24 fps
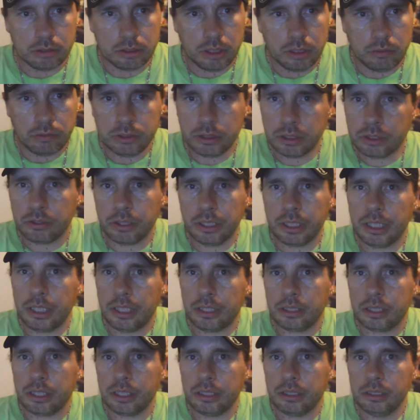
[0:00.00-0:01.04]
It was a great
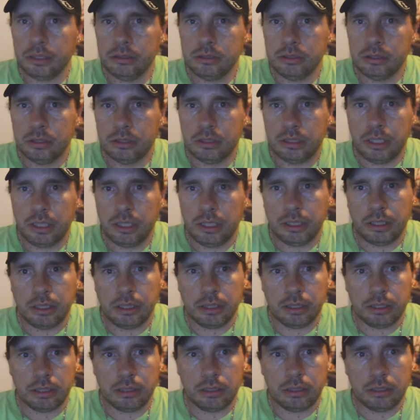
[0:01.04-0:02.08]
area,
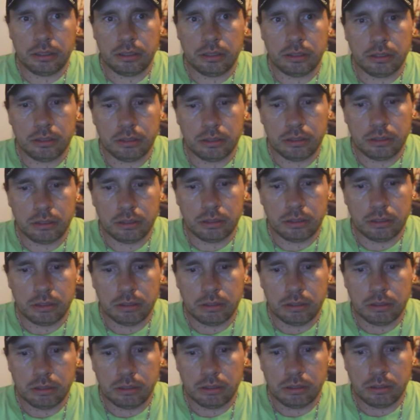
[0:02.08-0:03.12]
and
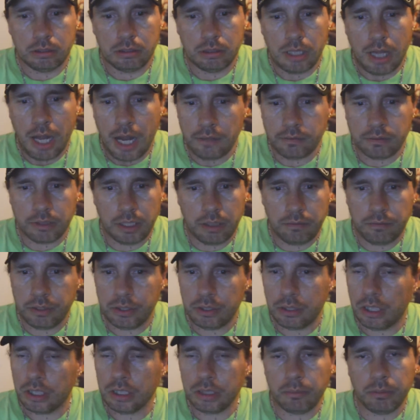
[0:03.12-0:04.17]
after that
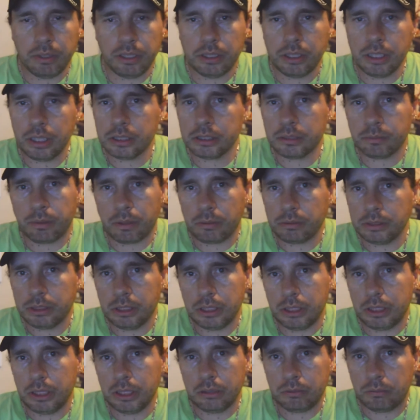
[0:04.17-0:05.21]
video log, I mean, you guys probably
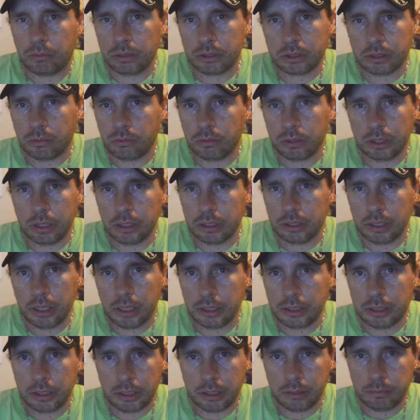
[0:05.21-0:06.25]
see what's going on
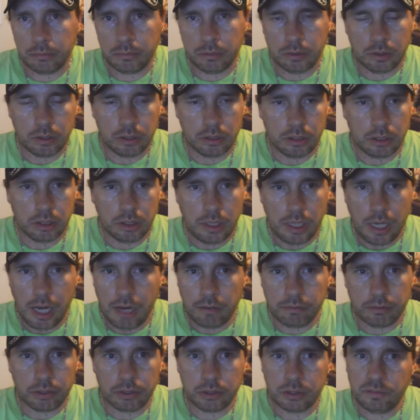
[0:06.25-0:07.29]
that time.
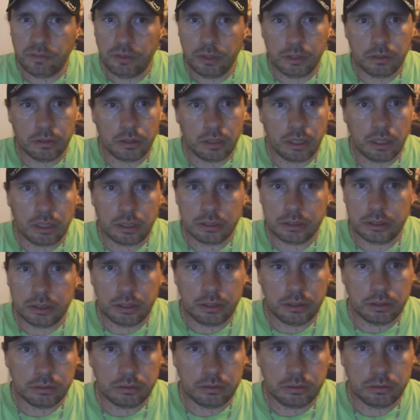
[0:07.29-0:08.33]
After those video logs,
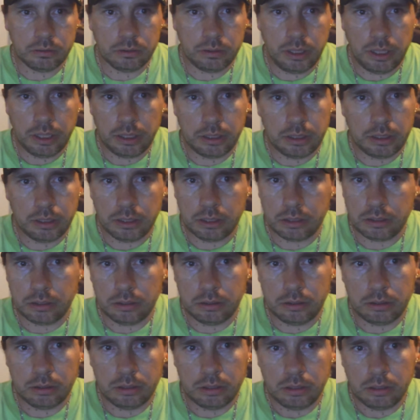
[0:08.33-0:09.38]
headed
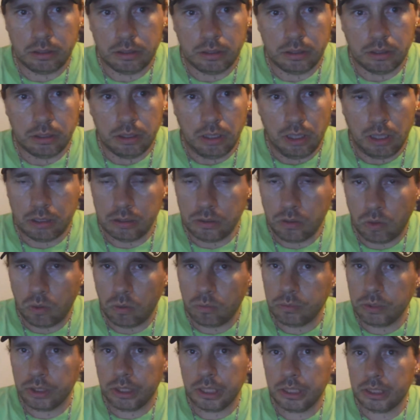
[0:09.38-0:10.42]
on
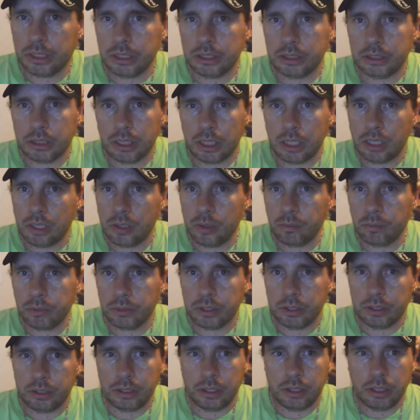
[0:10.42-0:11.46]
home to get these up, and
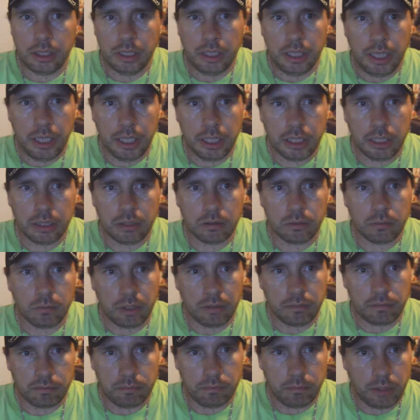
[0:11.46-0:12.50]
then hang out on
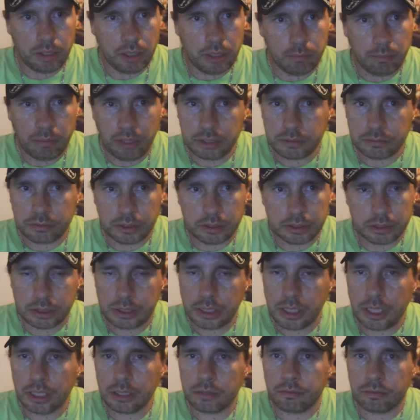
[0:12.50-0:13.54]
my best friend's
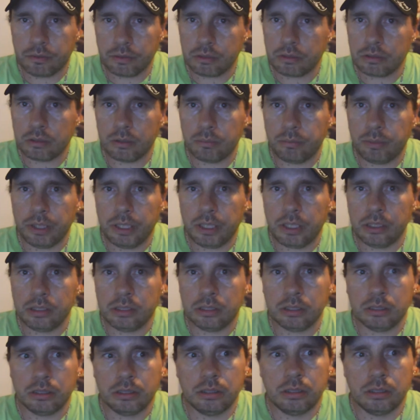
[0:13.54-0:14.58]
deck for a little bit.